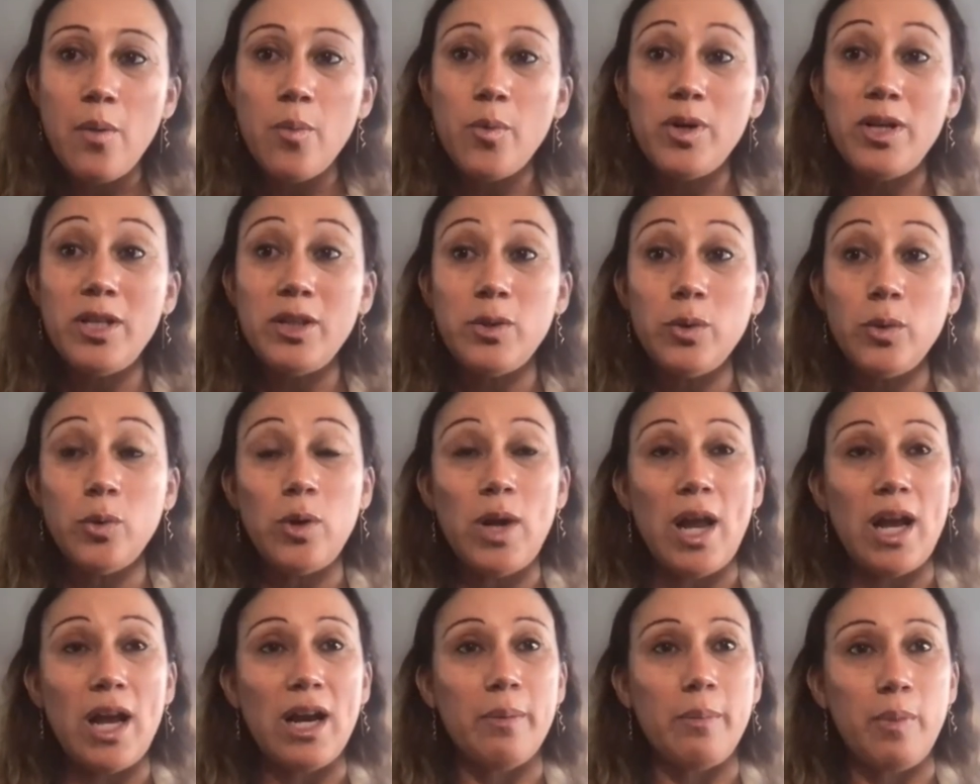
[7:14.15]
We need to
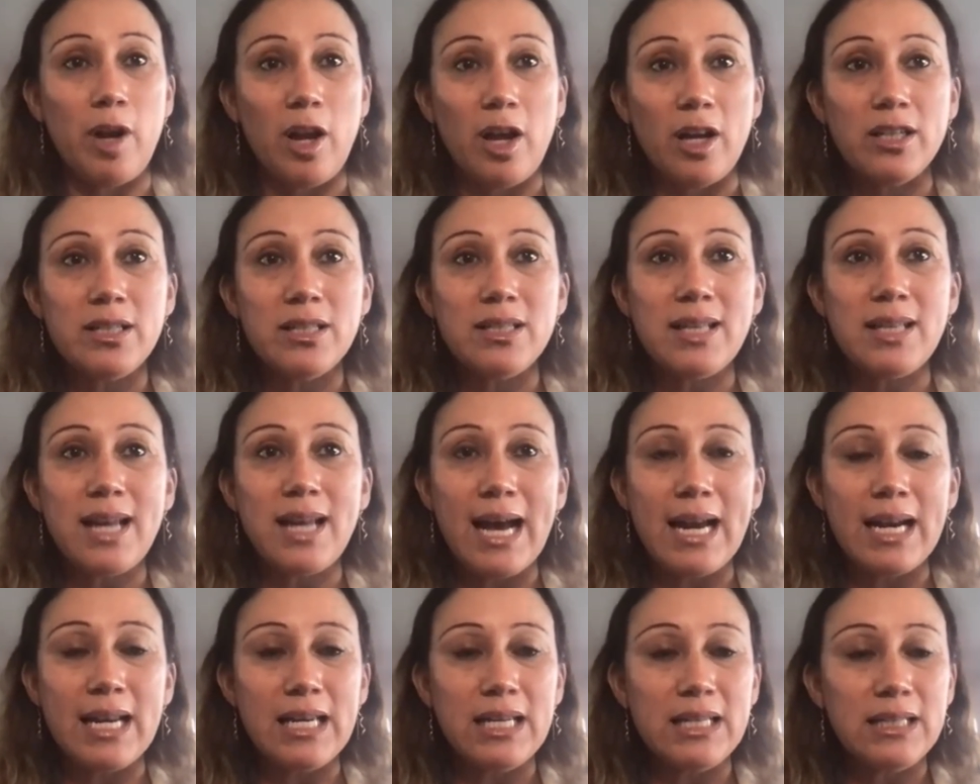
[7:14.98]
do blood
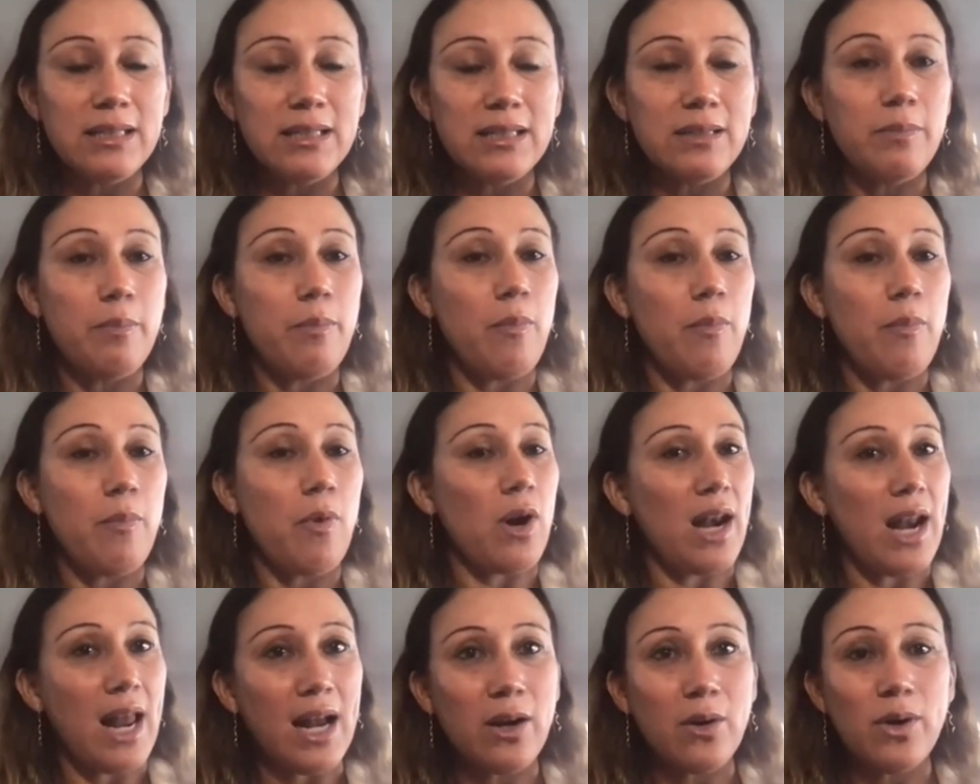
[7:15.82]
studies,
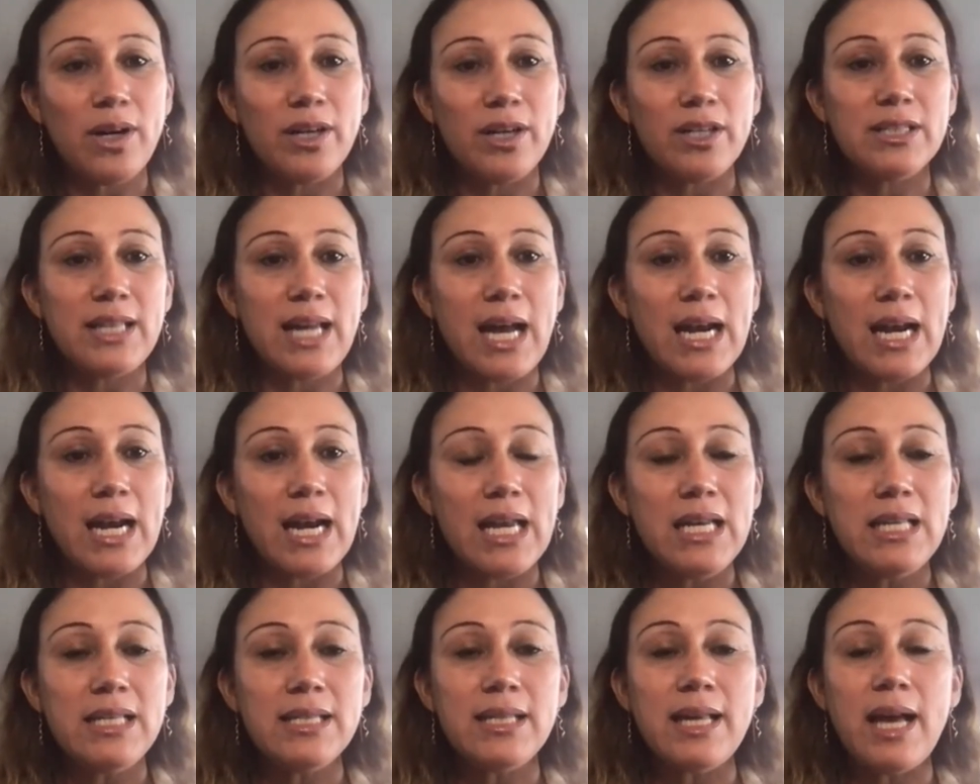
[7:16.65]
molecular
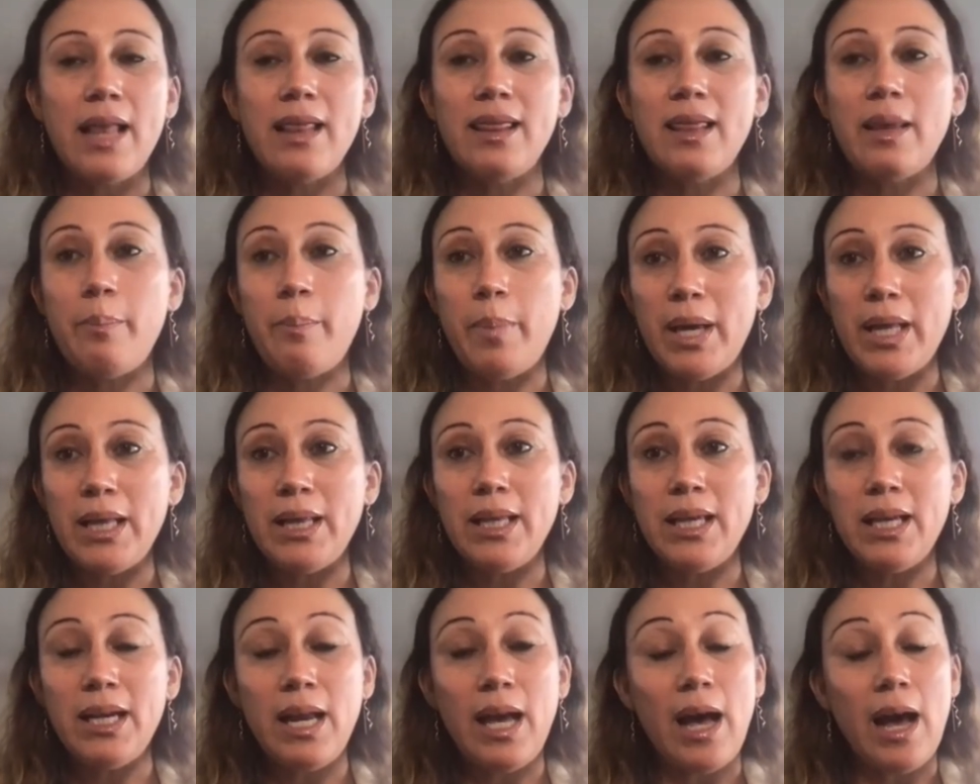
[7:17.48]
studies, and
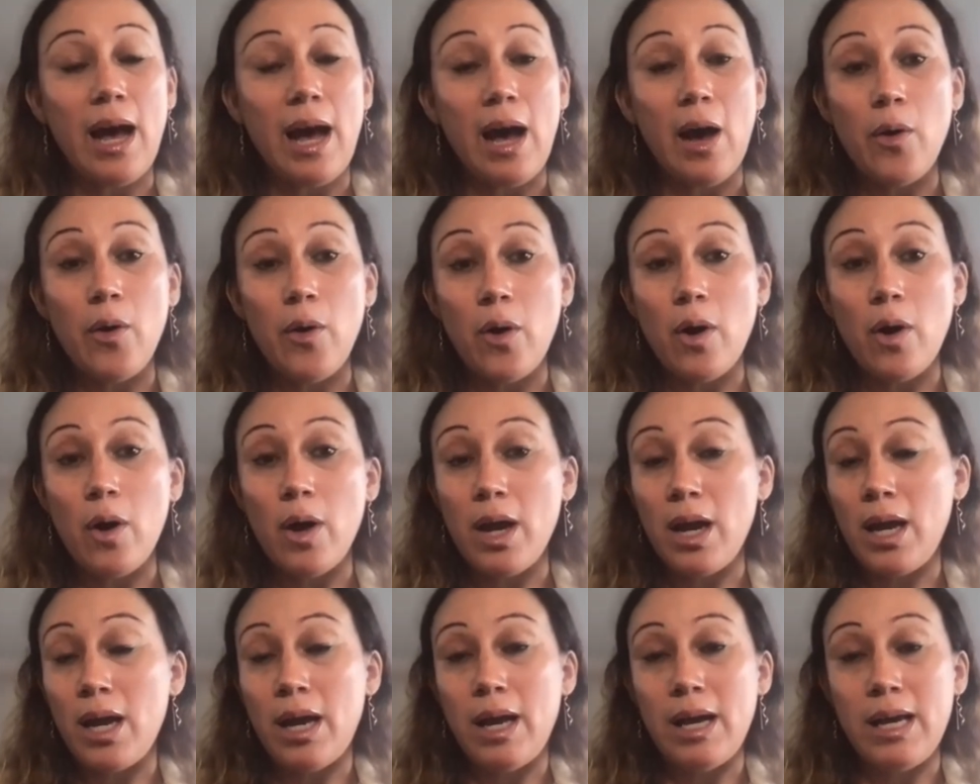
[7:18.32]
depending how
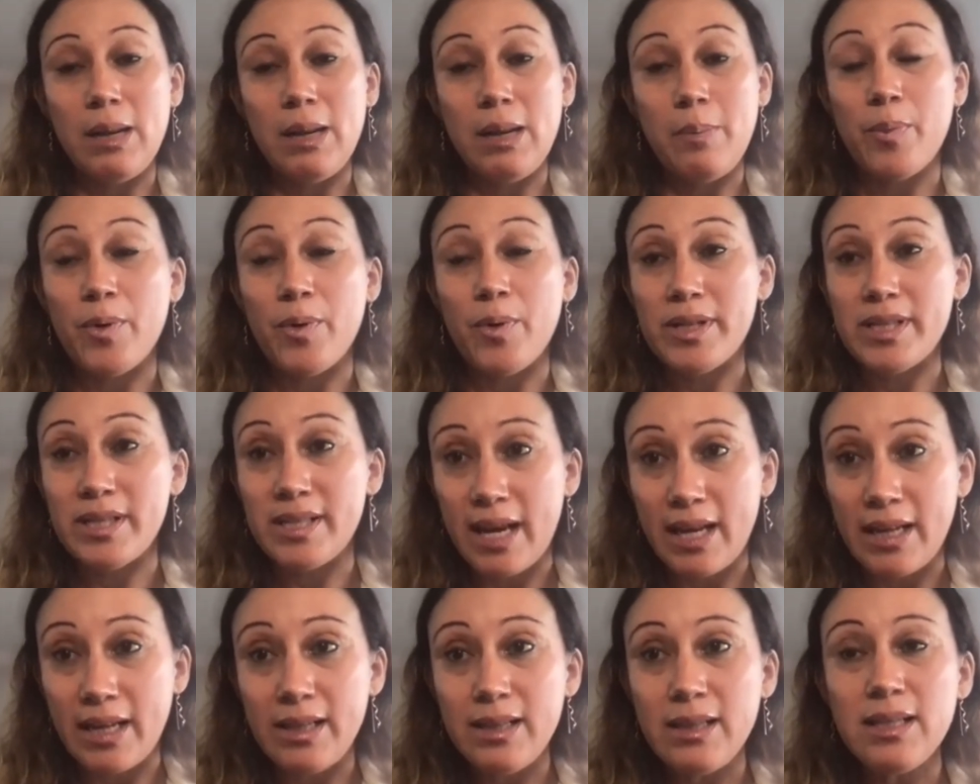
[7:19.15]
it
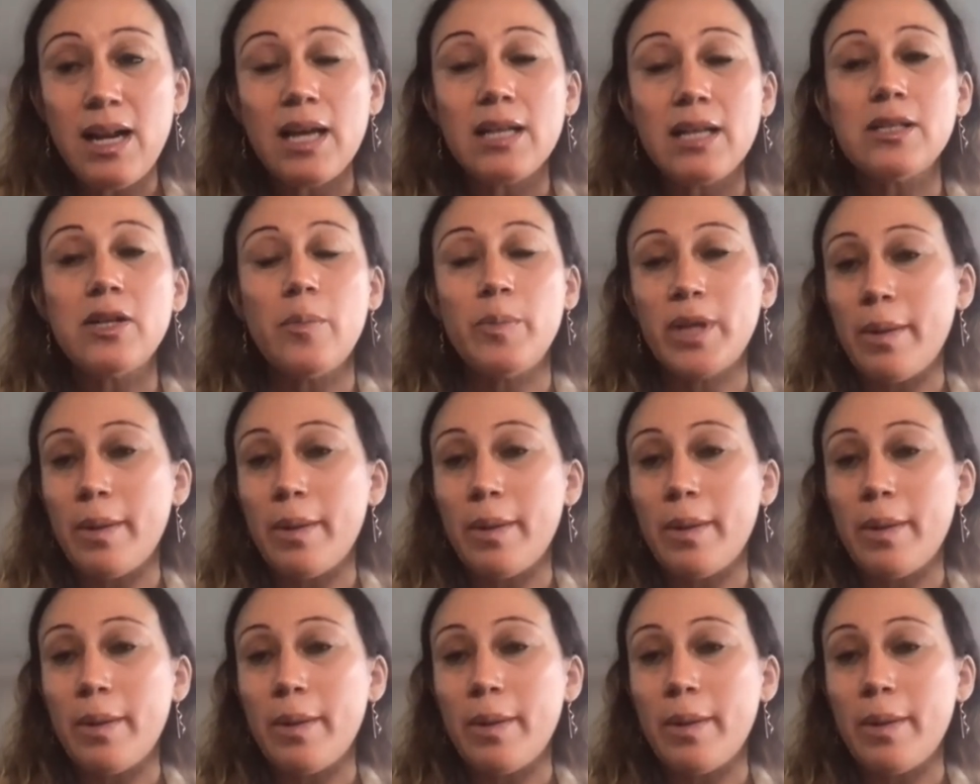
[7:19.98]
presents,